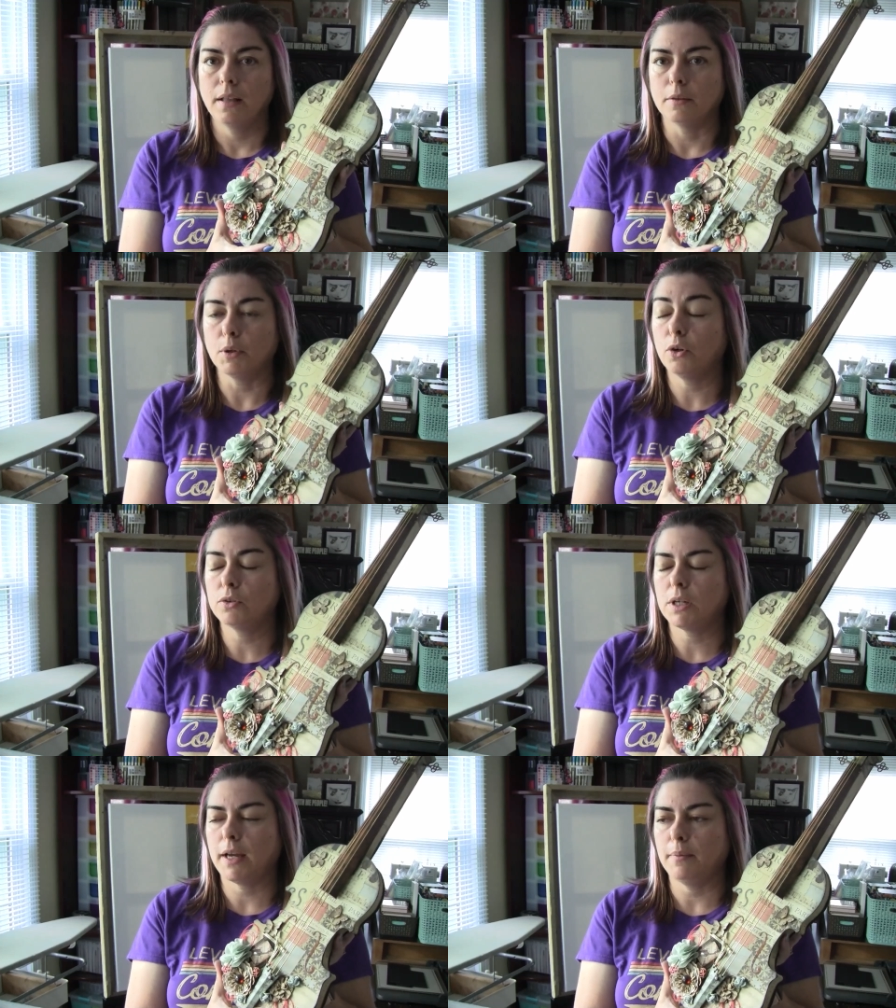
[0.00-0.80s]
The
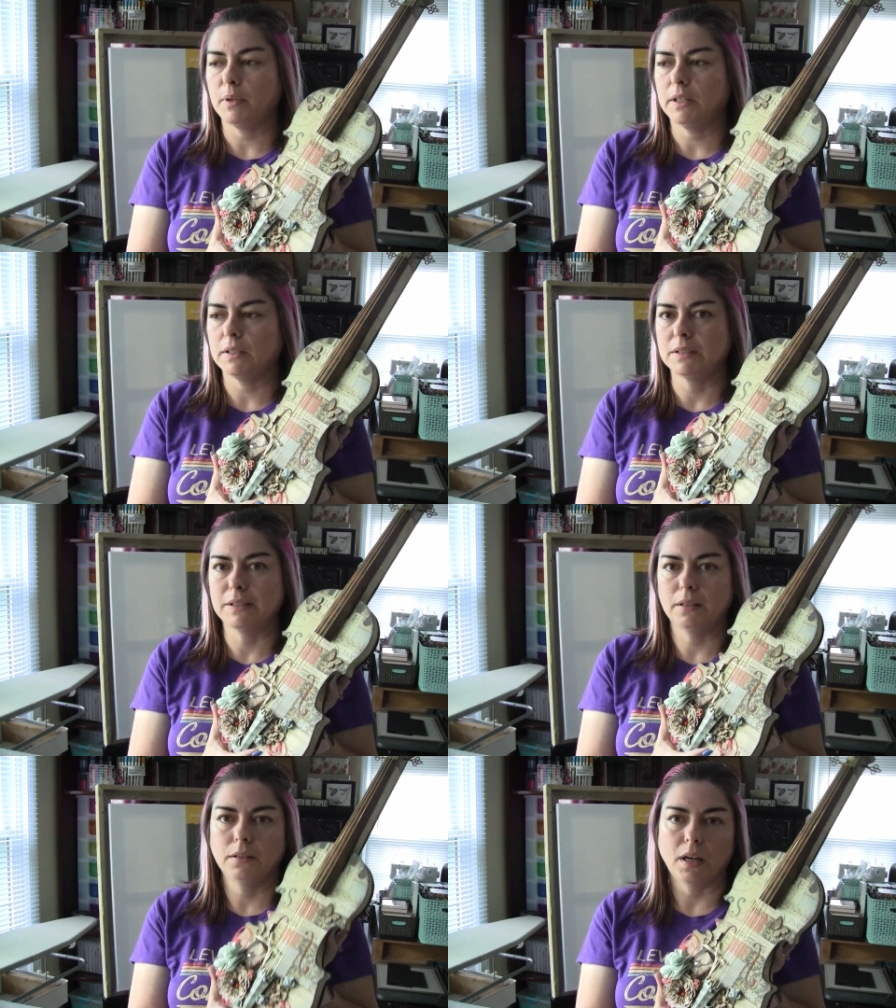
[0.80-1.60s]
prototype
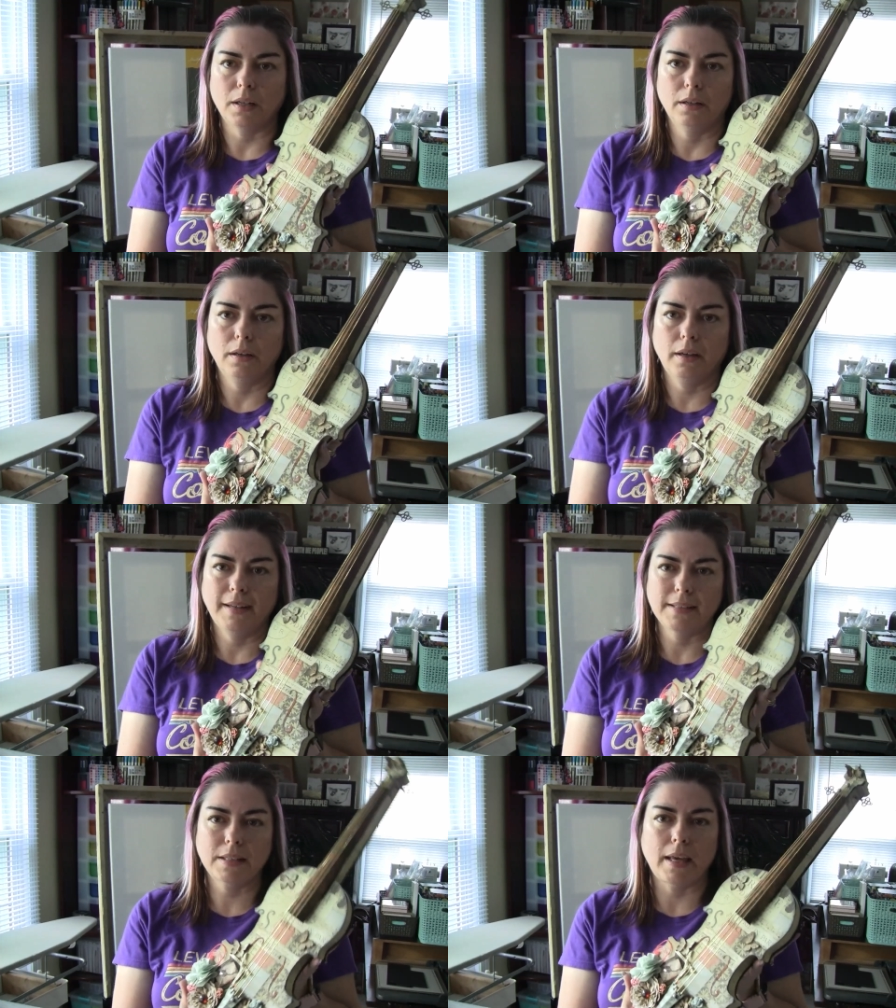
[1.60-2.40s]
is not
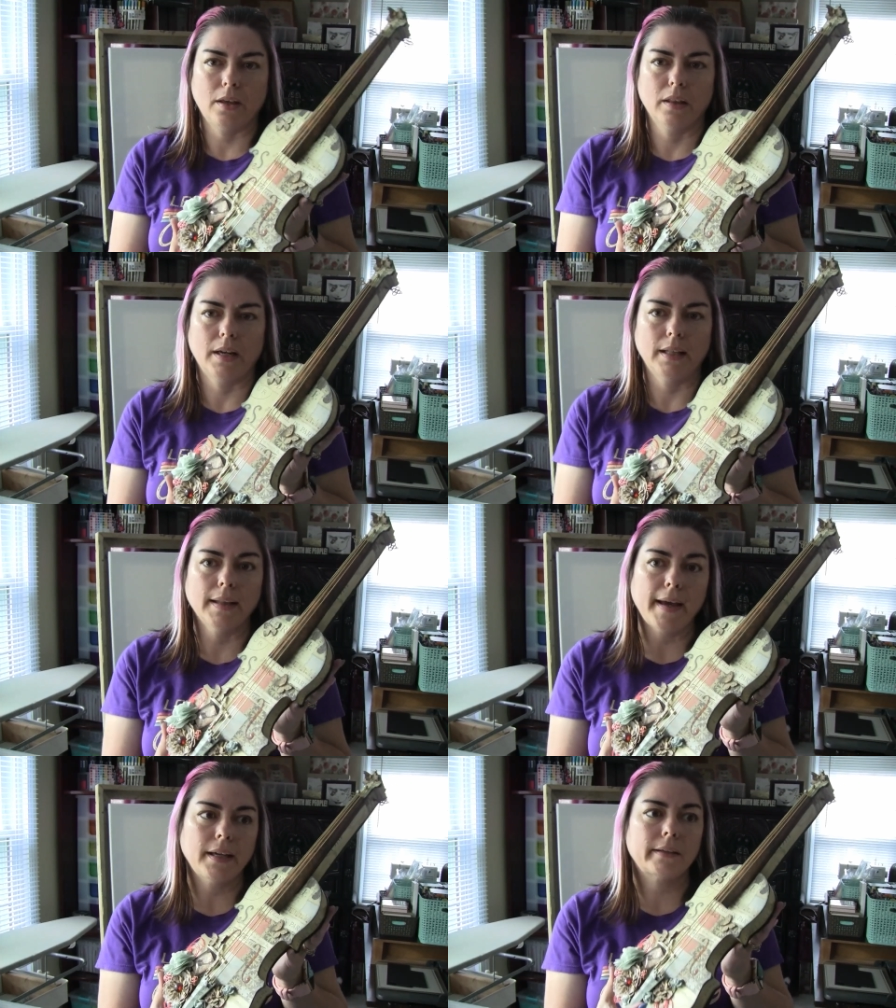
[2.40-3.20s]
a scale that I
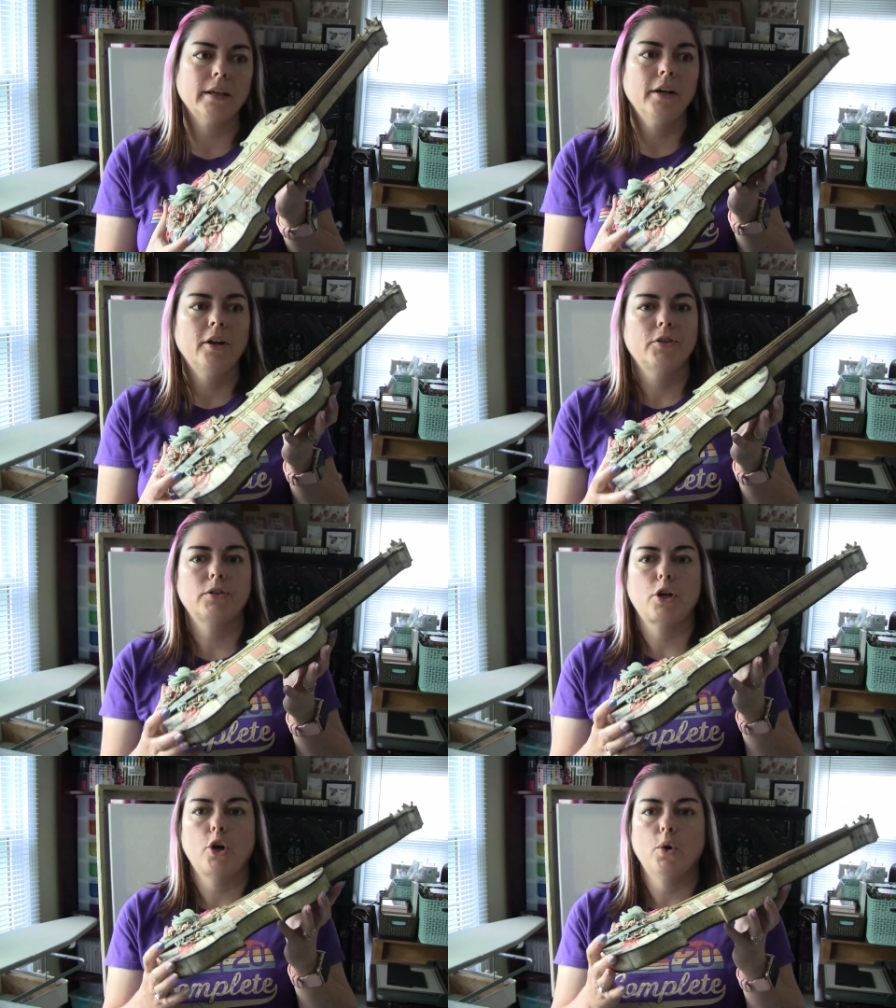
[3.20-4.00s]
liked,
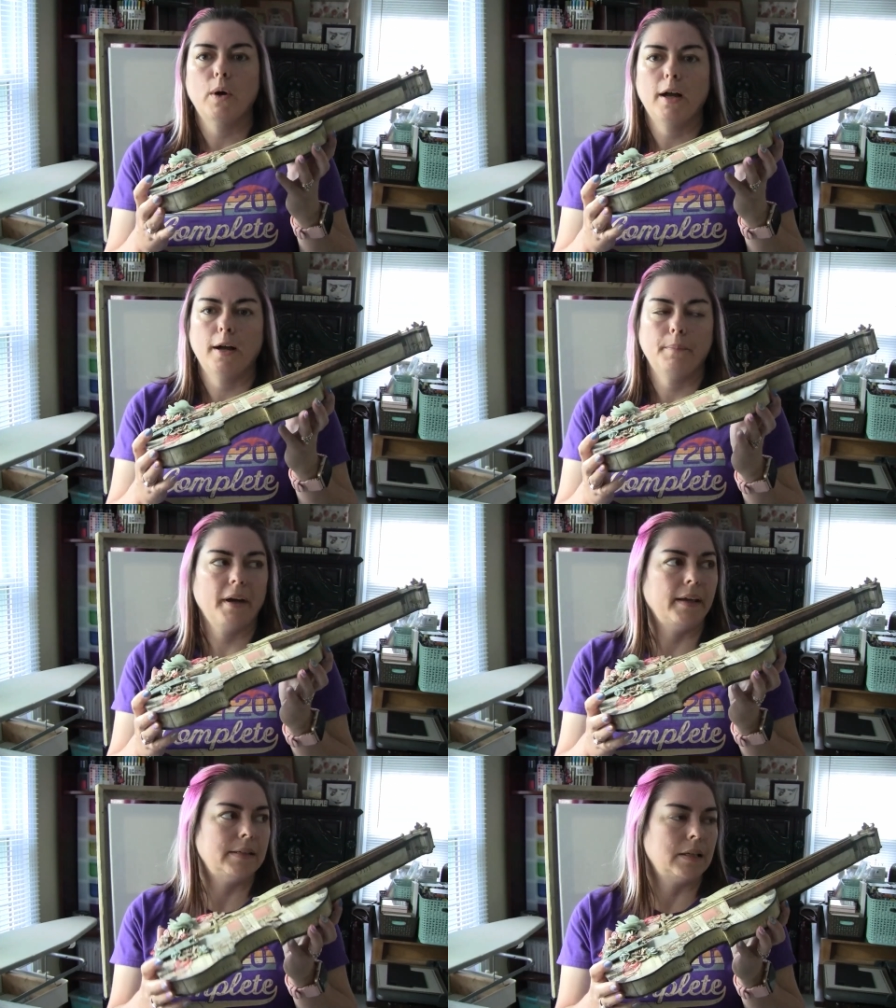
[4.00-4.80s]
so
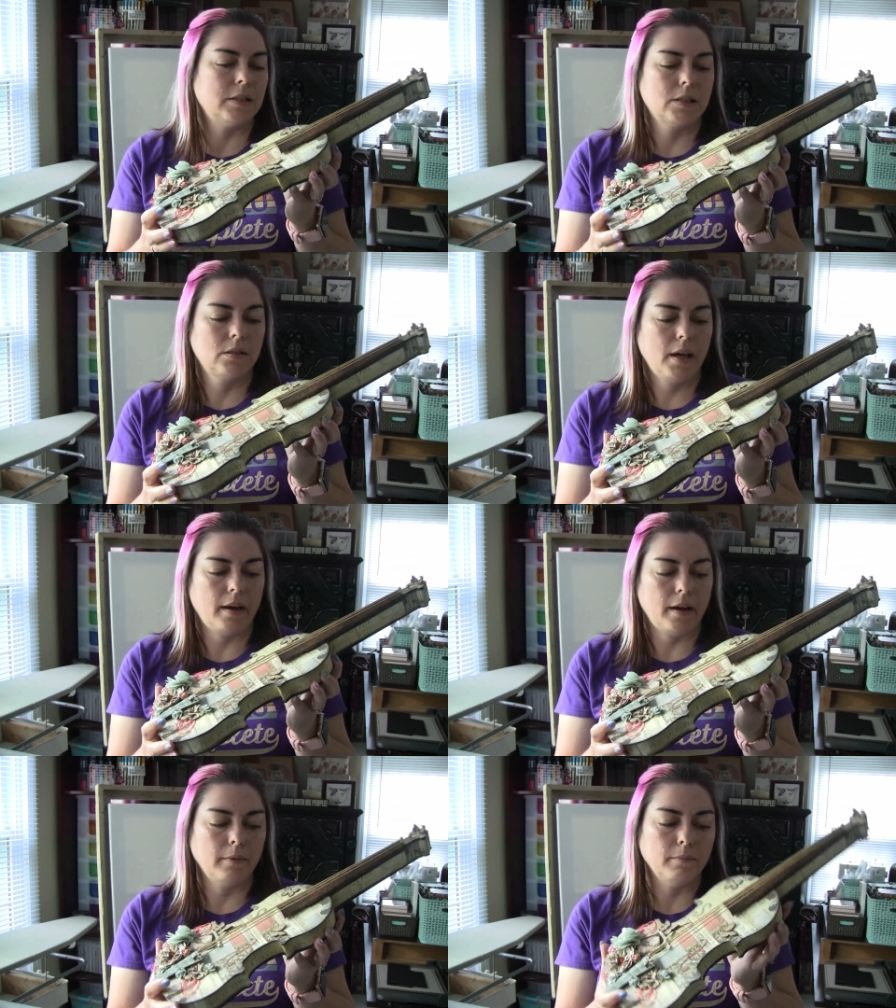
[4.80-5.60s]
I since
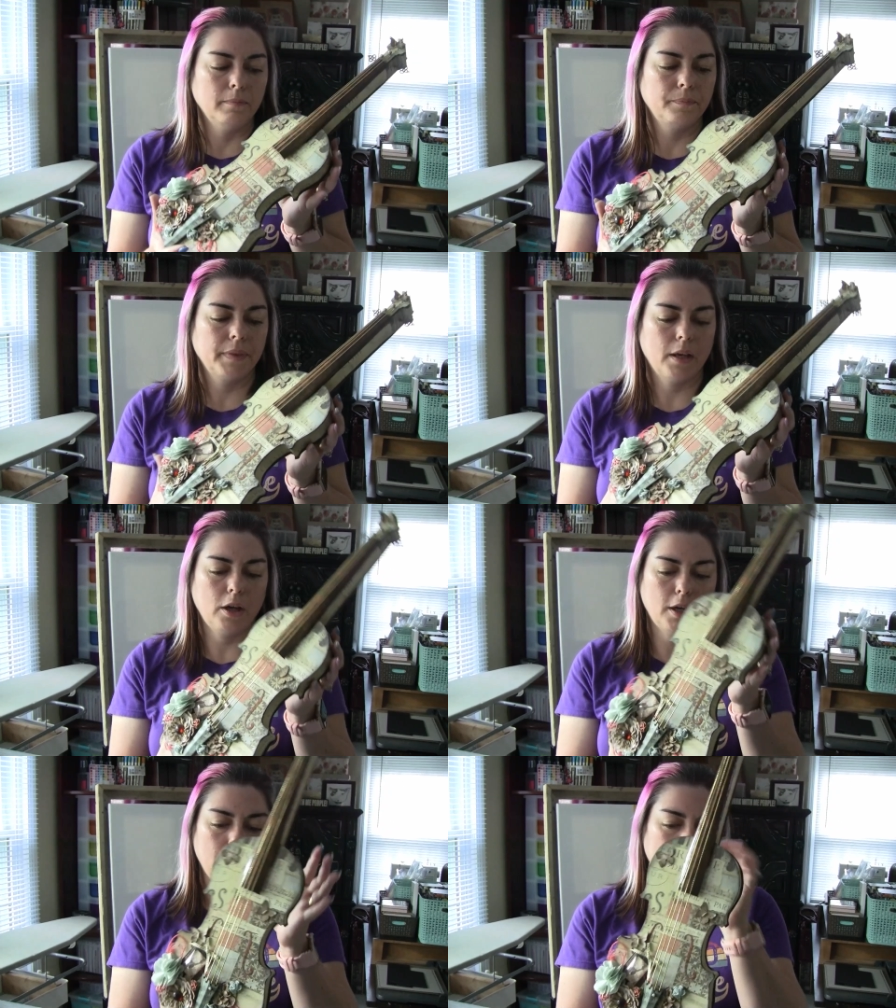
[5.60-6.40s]
had
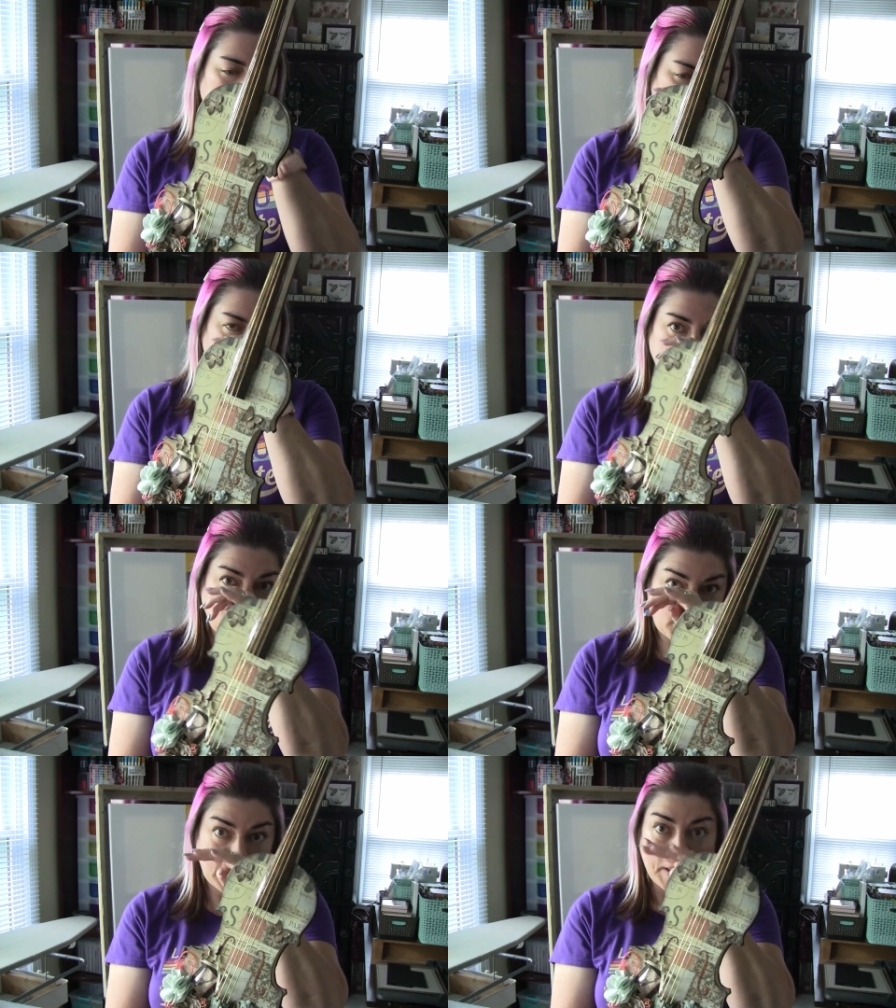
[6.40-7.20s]

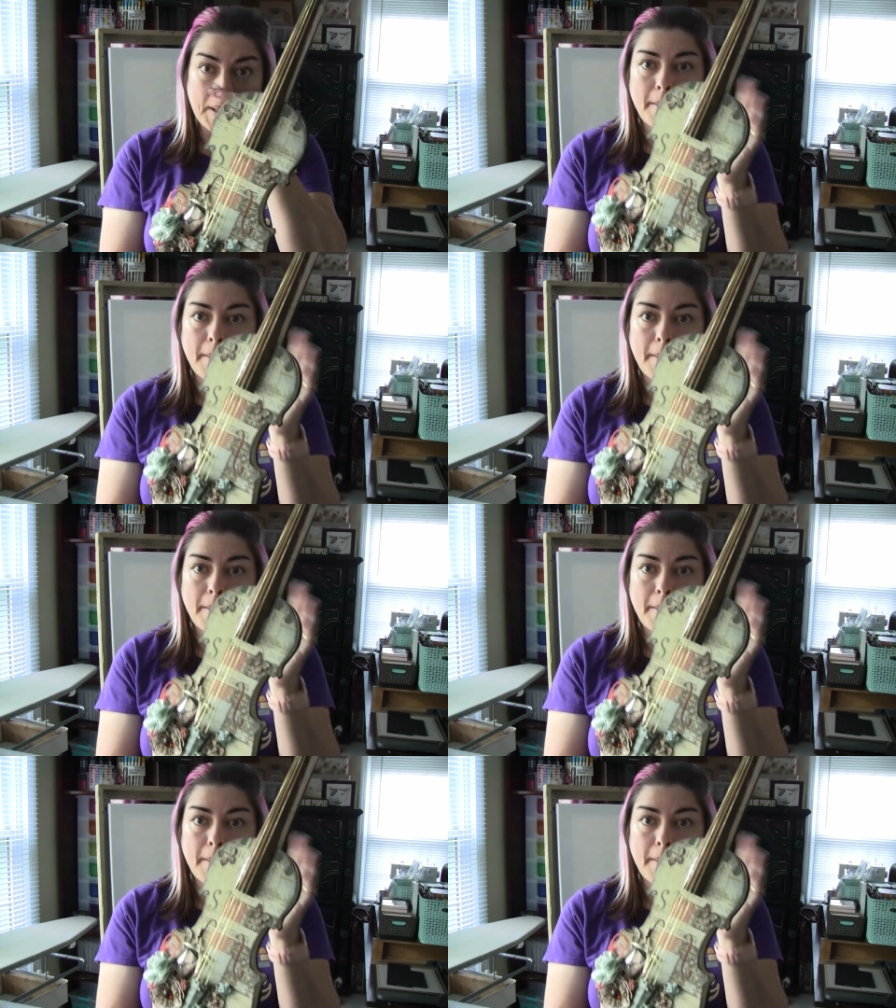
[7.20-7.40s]
adjusted it.